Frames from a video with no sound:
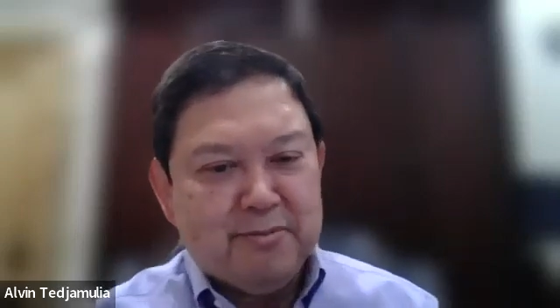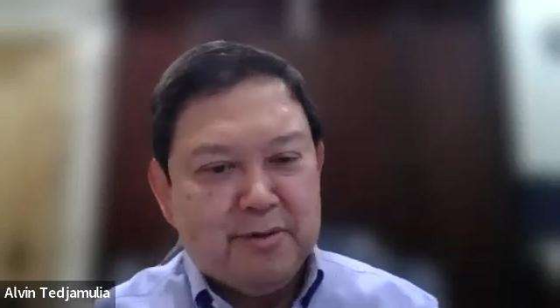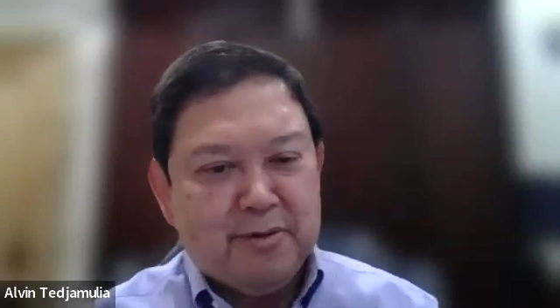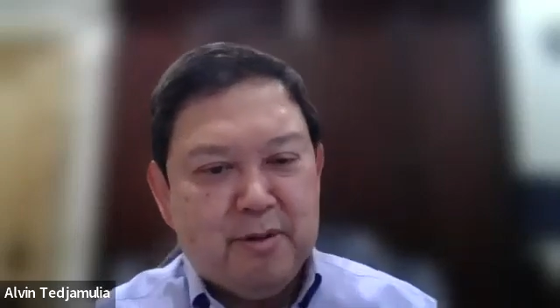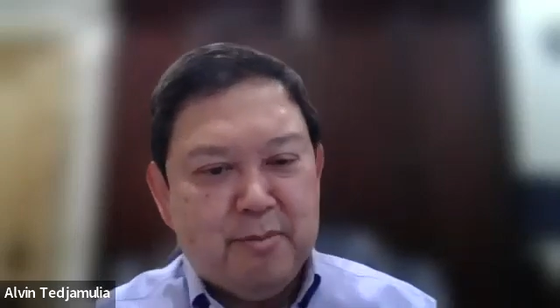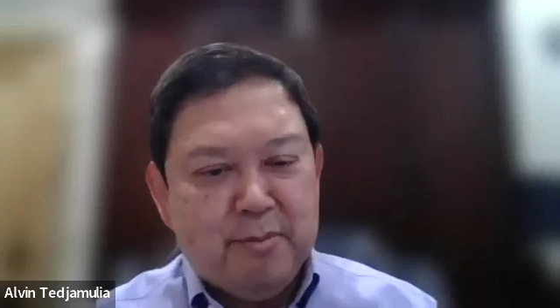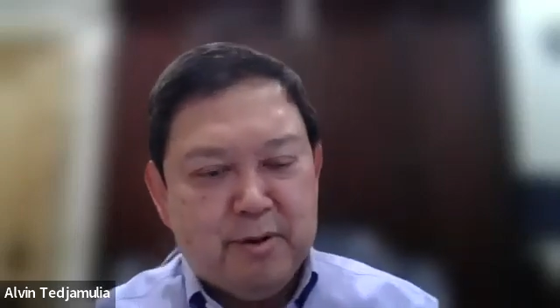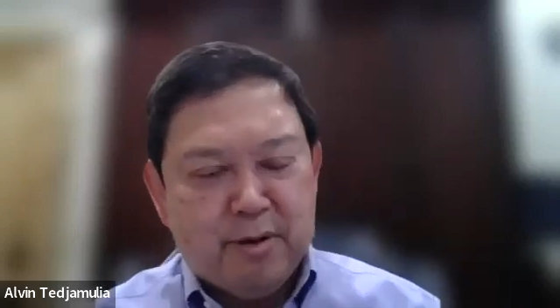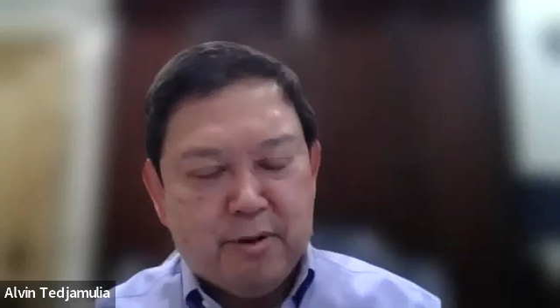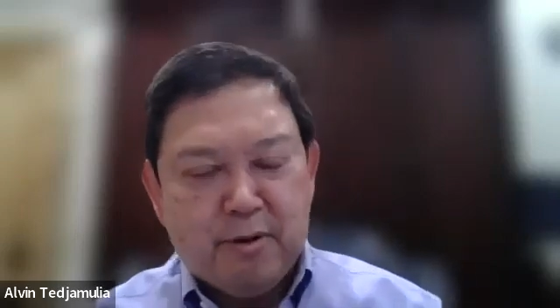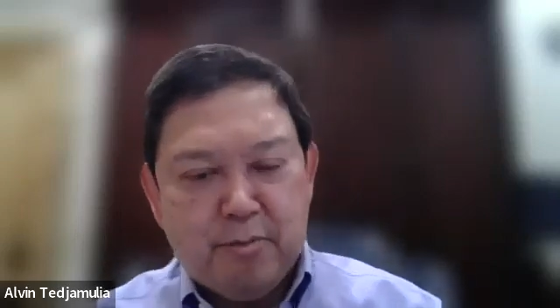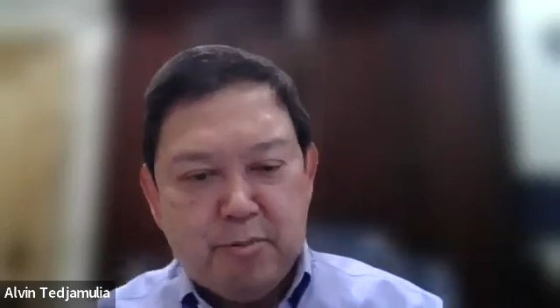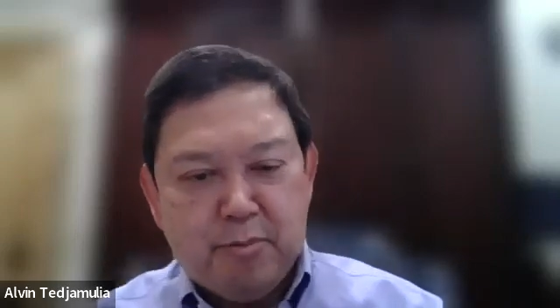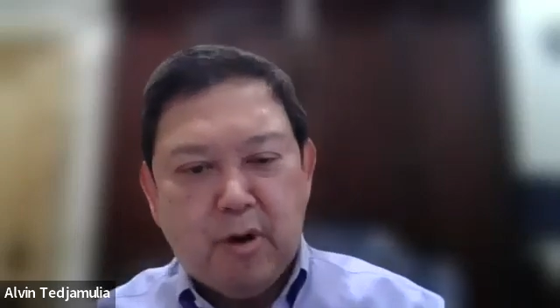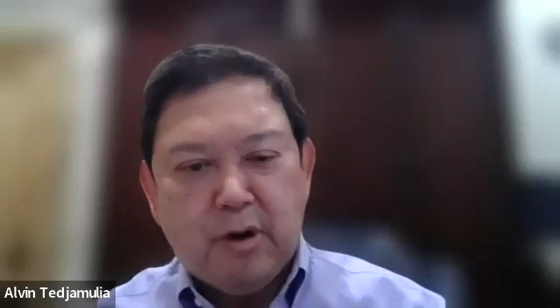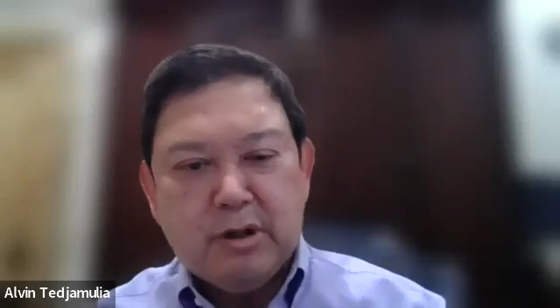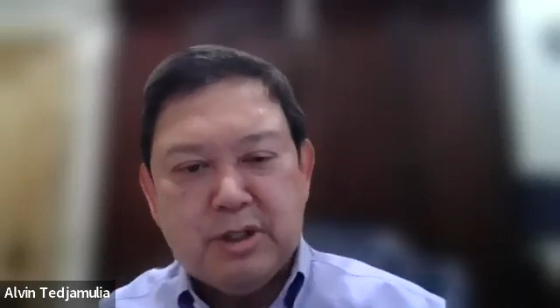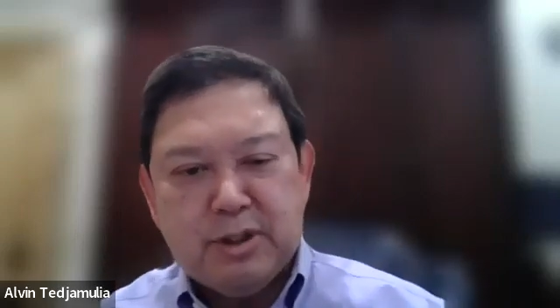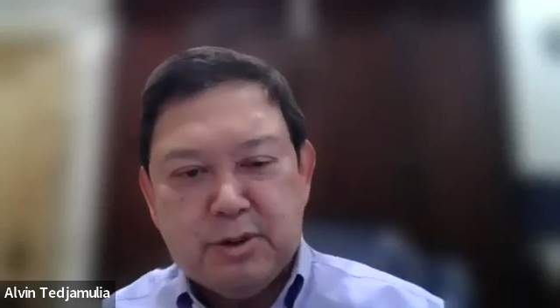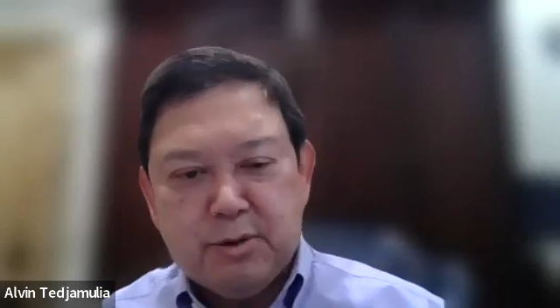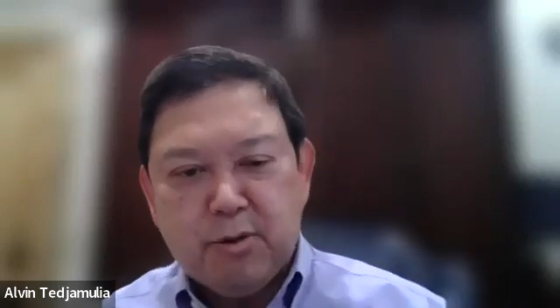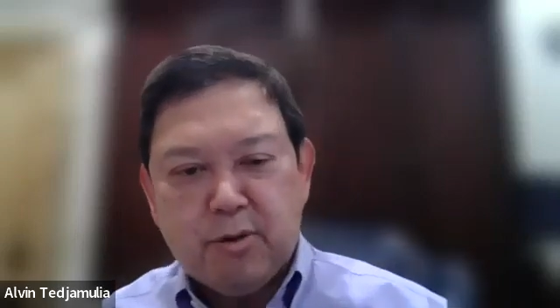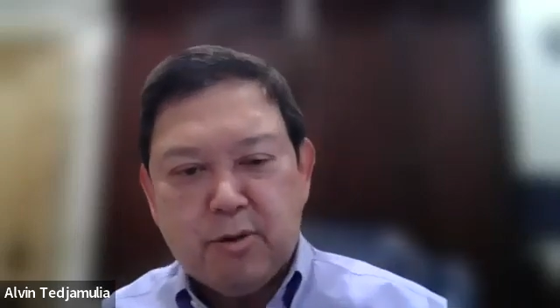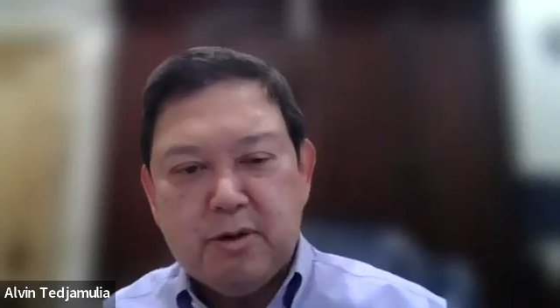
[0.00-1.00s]
from a
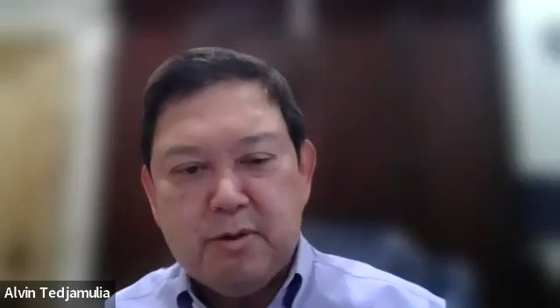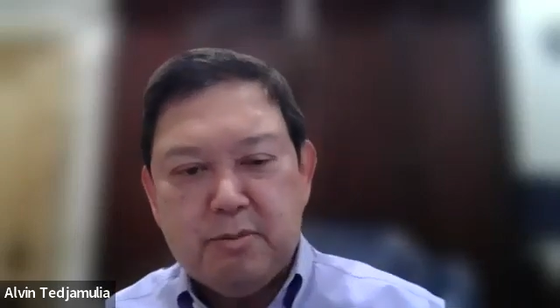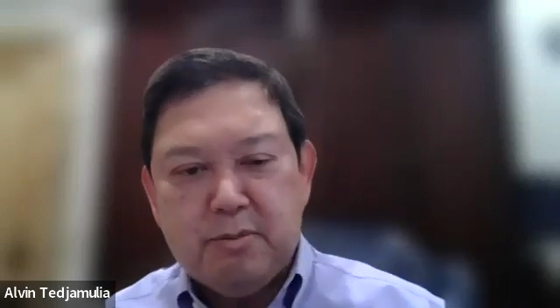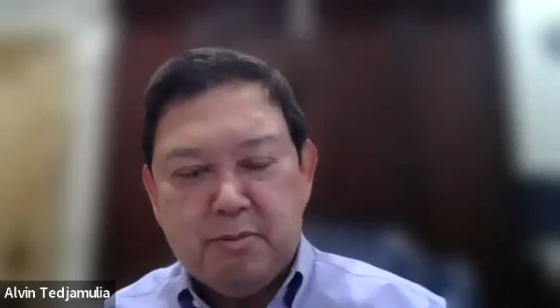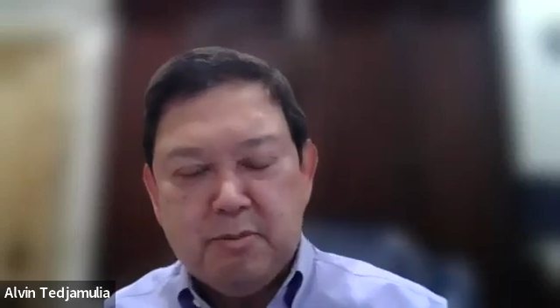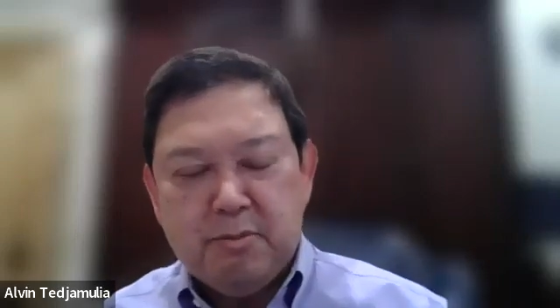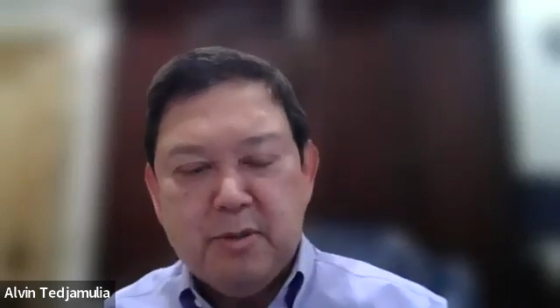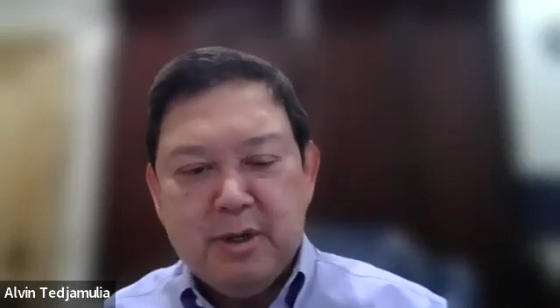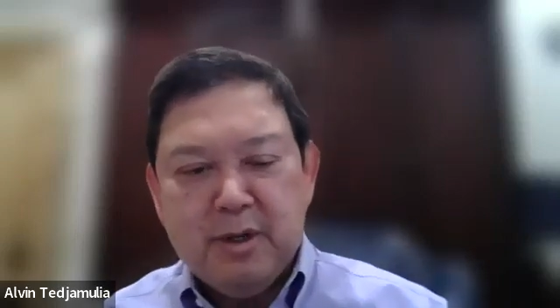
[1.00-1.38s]
repository